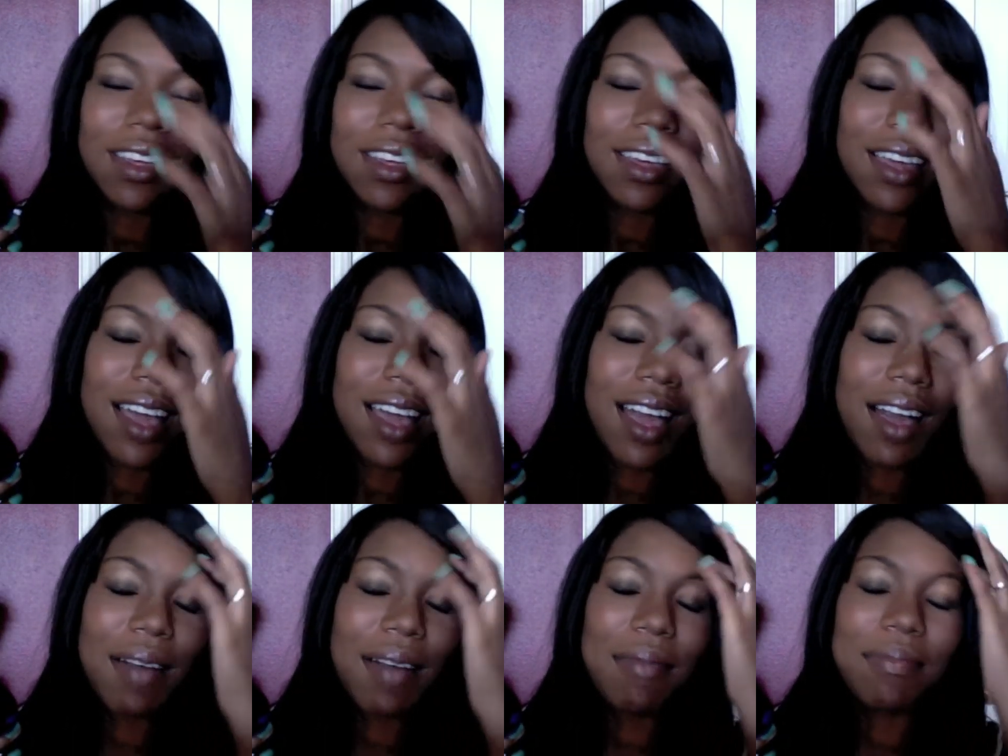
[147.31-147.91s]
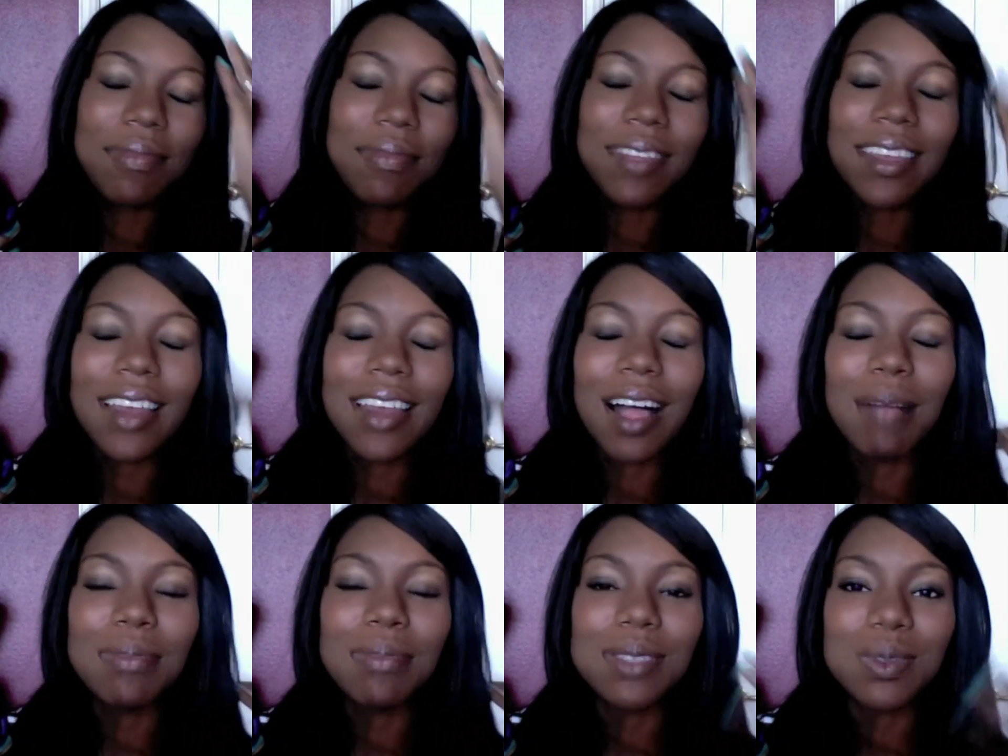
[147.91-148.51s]
um, it
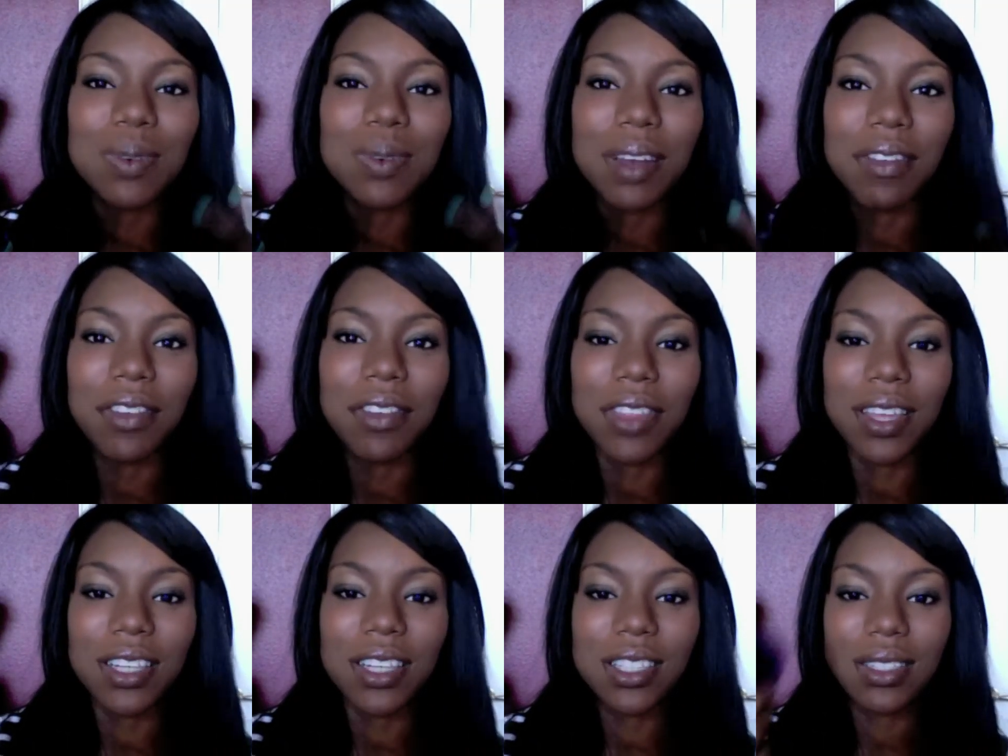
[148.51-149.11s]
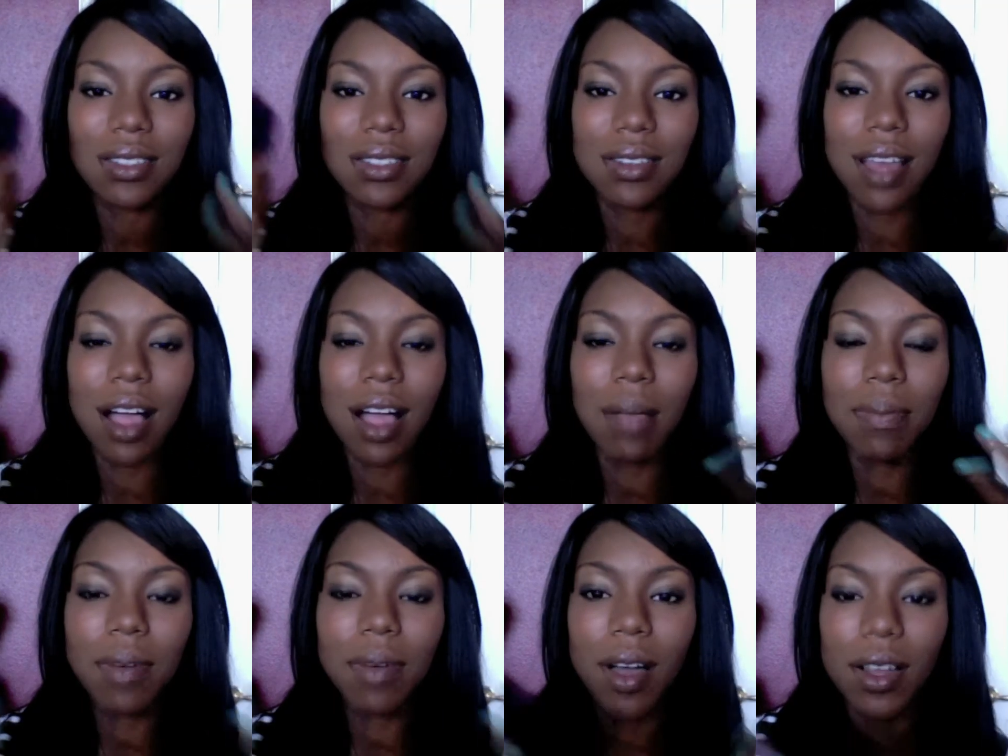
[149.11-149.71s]
helps whenever they just
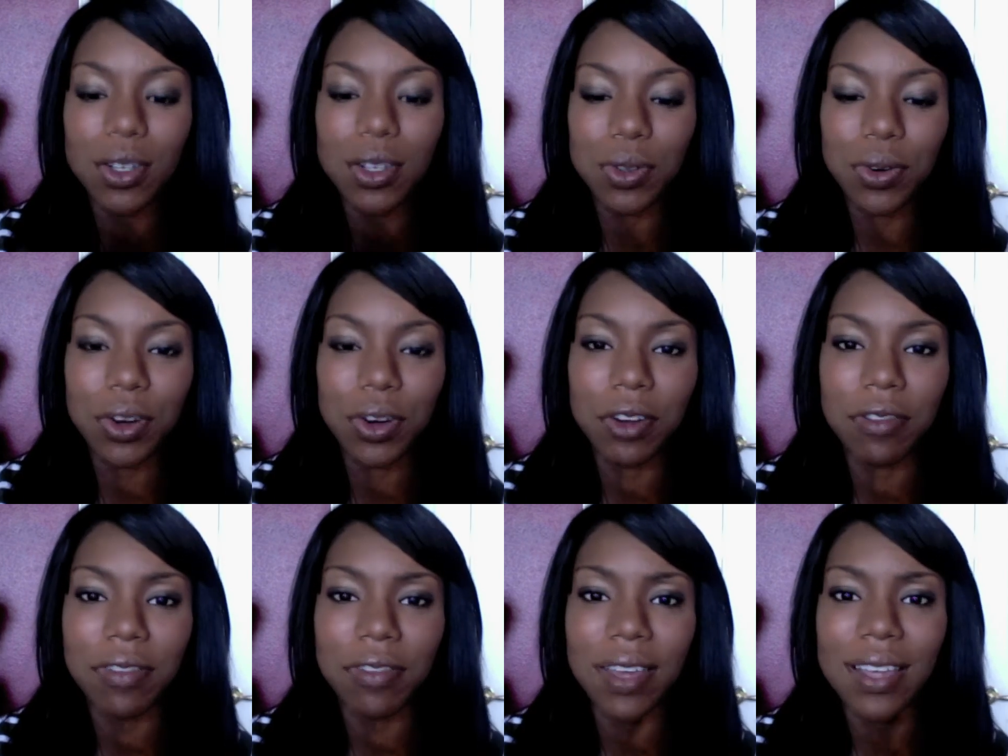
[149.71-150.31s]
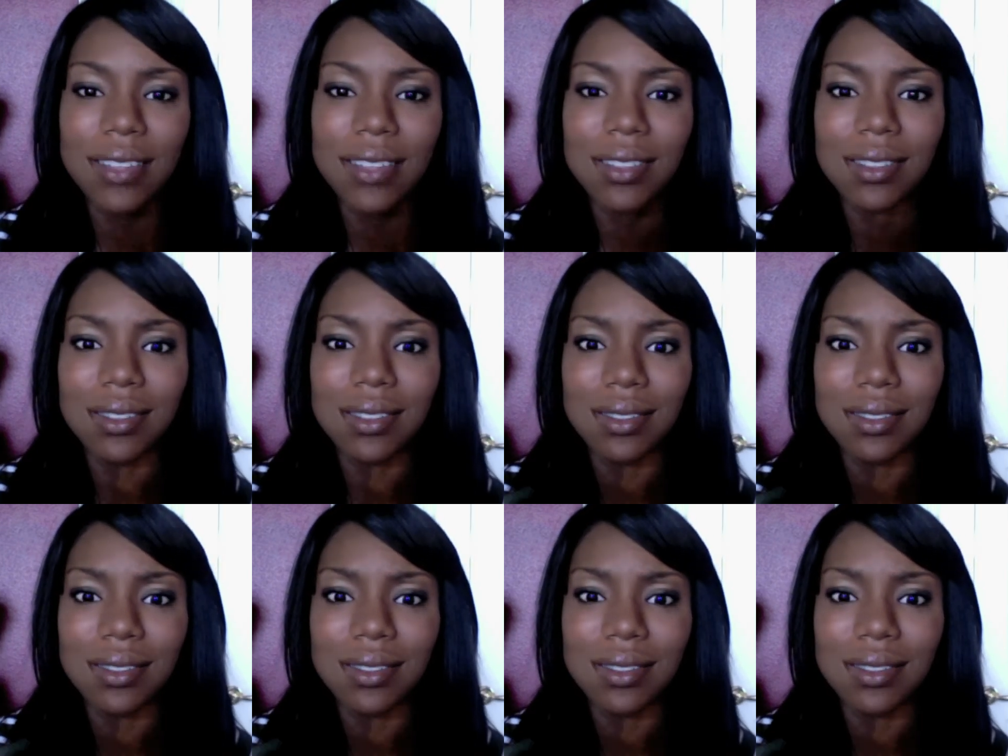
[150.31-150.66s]
help contour your face.